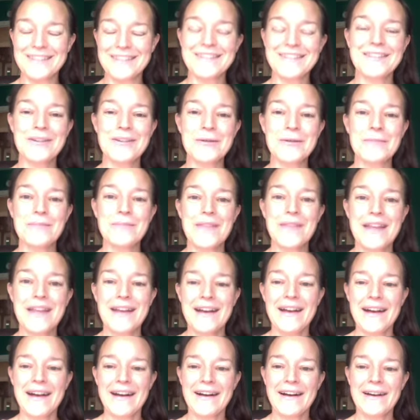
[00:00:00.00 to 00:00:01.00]
So
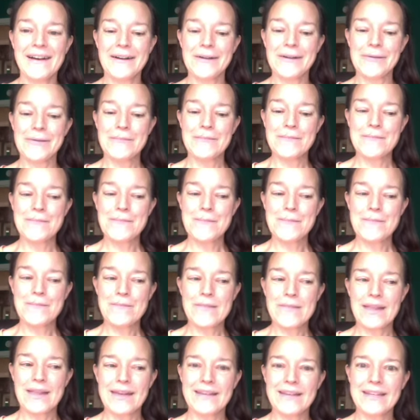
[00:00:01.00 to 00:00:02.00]
um,
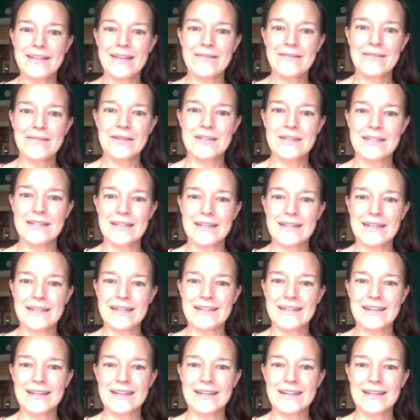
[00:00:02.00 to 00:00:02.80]
I never did it.